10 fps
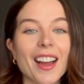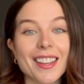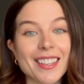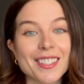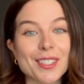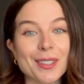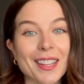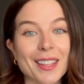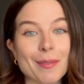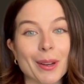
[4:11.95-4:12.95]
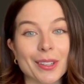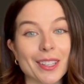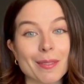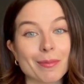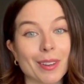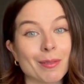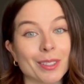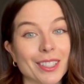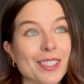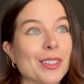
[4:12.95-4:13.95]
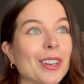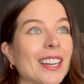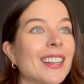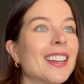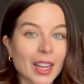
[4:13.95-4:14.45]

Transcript: I can't do anything about it. I'm, I'm really sorry.